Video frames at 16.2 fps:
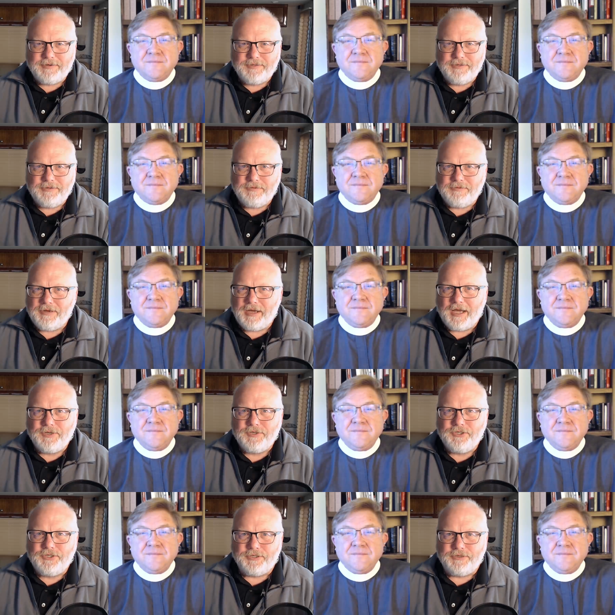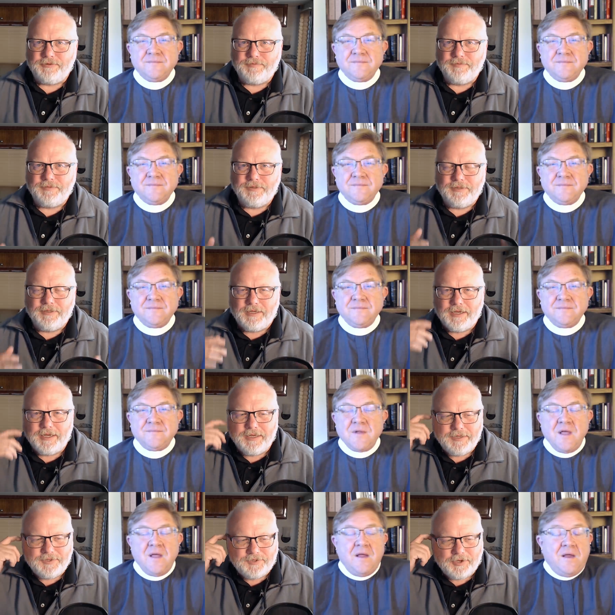Speaker 1: to oxygen.
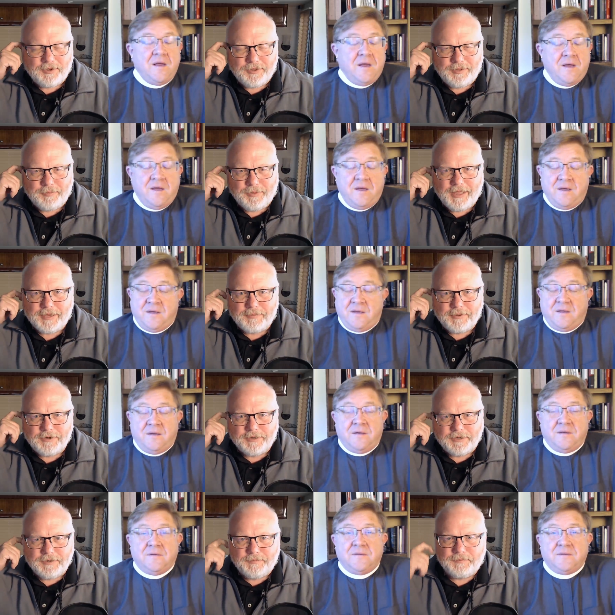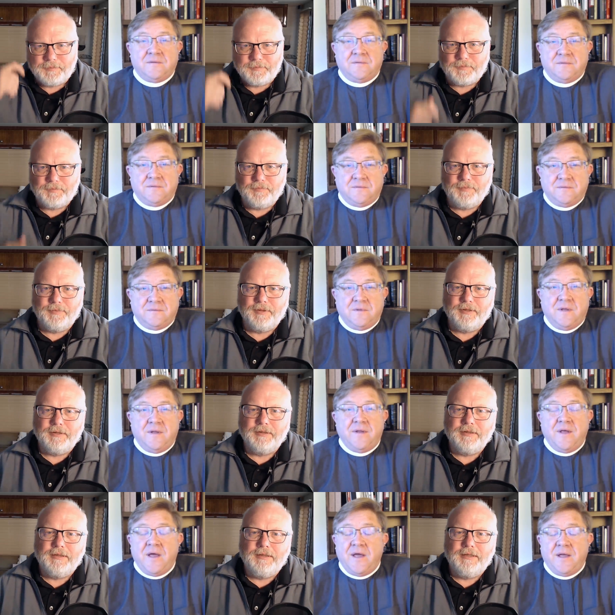It's all in the black market.
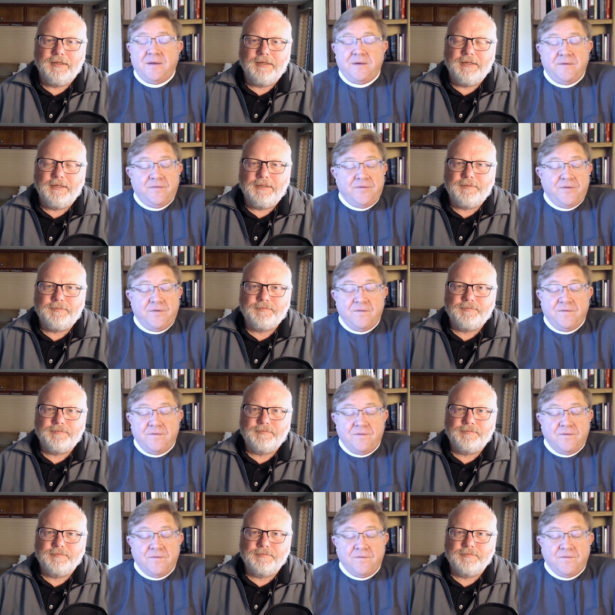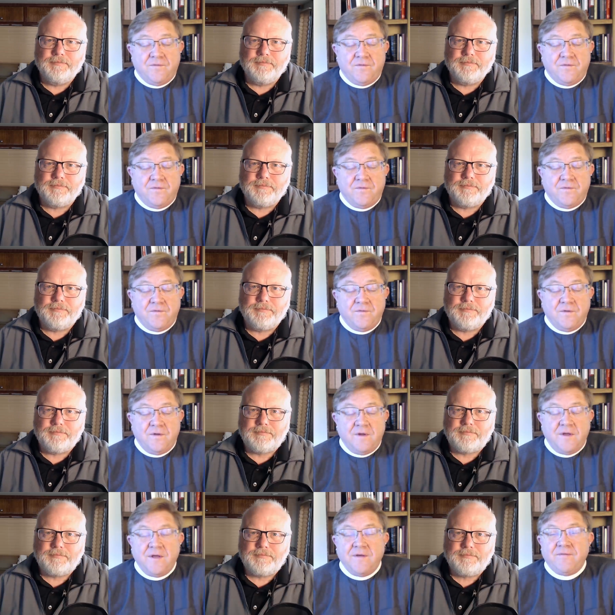
Speaker 2: Yeah, and
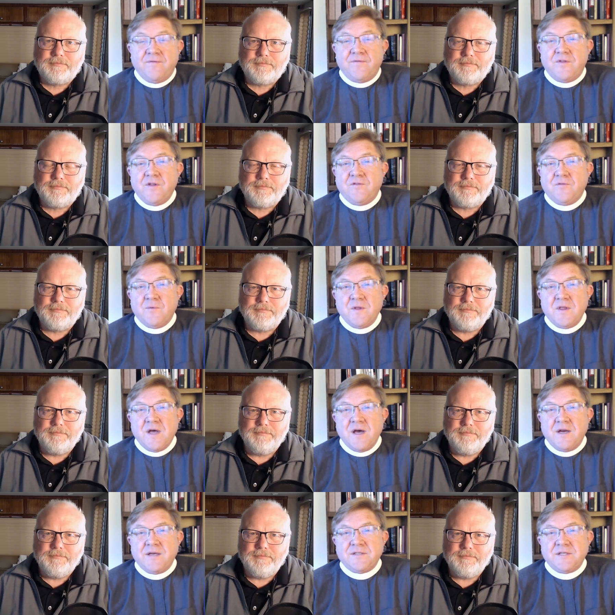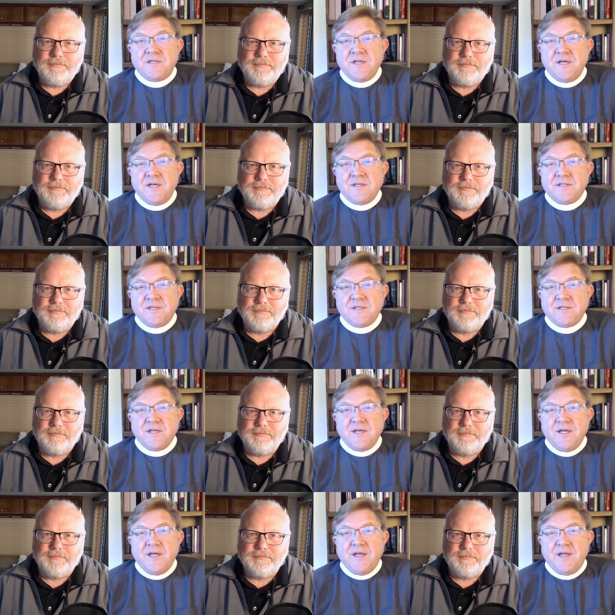if this were the United States
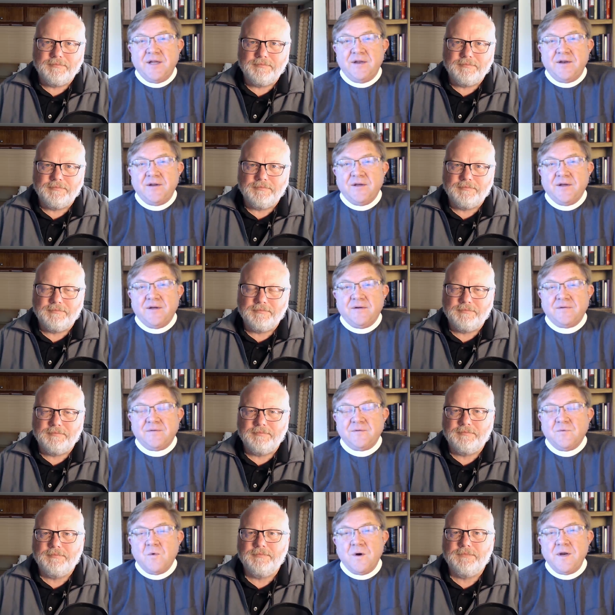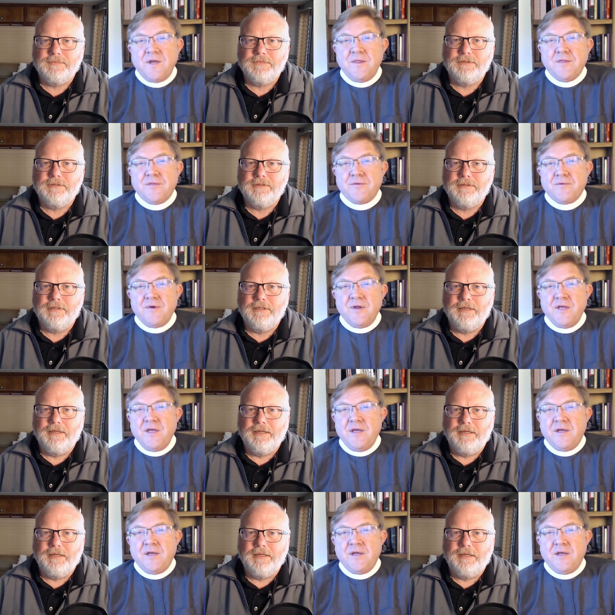and 1 in 3